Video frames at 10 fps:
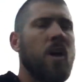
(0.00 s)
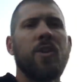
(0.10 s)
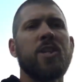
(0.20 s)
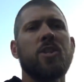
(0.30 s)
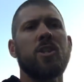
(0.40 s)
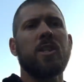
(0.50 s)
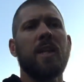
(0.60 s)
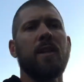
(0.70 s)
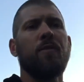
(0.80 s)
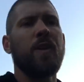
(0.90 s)
This is just a
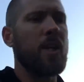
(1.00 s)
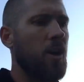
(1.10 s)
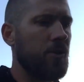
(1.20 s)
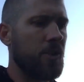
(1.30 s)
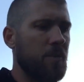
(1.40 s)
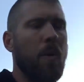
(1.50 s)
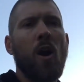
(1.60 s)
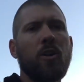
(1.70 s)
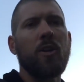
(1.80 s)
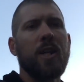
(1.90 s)
little video to
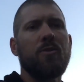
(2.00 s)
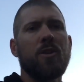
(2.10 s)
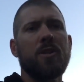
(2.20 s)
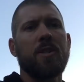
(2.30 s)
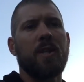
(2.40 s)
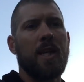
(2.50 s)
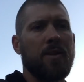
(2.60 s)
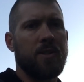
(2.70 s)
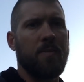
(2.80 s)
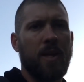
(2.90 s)
spark your interest
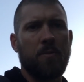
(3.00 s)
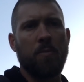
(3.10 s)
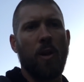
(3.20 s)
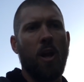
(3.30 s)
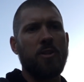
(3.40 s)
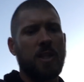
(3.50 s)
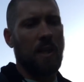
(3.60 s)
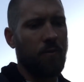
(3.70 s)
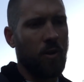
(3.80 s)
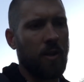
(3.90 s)
in some edible plants,
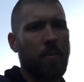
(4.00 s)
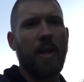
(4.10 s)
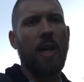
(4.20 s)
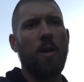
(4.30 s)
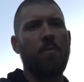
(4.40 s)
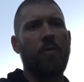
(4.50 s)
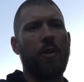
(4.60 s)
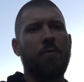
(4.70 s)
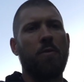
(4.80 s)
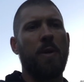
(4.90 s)
give you a little bit of helpful
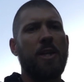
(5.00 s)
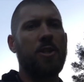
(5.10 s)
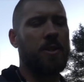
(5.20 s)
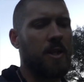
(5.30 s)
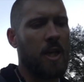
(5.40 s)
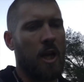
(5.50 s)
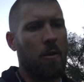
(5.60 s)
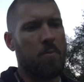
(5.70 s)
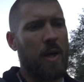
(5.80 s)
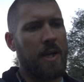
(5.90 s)
information,
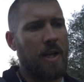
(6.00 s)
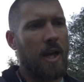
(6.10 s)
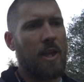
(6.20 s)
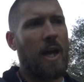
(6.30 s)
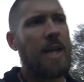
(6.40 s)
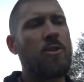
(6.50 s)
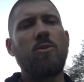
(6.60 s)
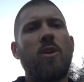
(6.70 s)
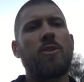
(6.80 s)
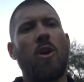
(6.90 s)
but I do
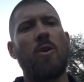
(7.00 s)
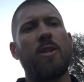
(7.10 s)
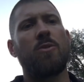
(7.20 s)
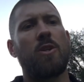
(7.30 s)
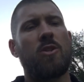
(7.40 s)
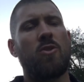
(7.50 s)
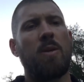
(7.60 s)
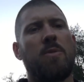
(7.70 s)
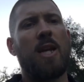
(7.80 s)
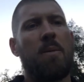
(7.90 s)
not go into
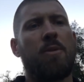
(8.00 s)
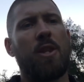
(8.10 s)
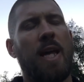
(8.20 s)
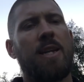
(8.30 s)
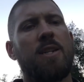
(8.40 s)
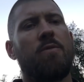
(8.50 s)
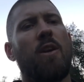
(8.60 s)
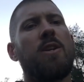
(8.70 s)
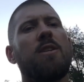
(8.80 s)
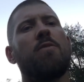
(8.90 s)
extreme depth, and it is
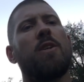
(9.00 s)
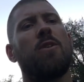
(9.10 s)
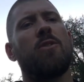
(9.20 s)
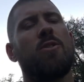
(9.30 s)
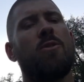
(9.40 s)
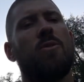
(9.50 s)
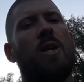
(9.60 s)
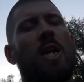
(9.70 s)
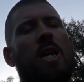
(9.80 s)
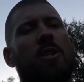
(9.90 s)
very difficult to
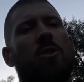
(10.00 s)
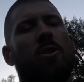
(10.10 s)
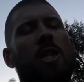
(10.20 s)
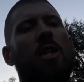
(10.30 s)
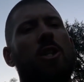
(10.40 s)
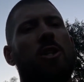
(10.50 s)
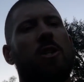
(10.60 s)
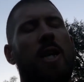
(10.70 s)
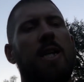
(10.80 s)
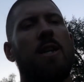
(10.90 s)

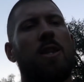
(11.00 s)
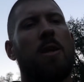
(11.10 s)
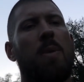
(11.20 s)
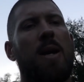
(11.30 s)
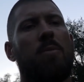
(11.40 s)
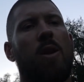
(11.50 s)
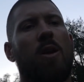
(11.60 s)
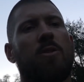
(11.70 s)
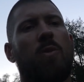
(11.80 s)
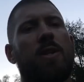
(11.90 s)
teach anything about
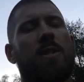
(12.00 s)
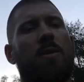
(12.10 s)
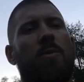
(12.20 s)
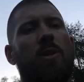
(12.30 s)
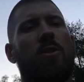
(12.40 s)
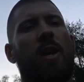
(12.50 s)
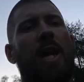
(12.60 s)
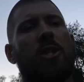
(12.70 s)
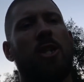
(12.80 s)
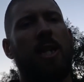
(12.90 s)
plants when you're not
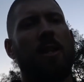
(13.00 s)
actually